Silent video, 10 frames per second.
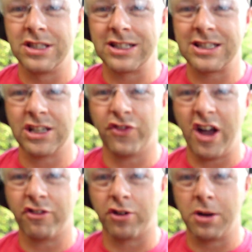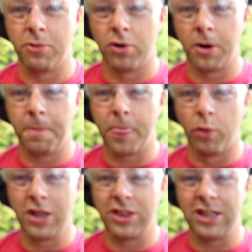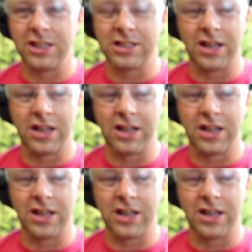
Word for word: this 6.5 Creedmoor with this,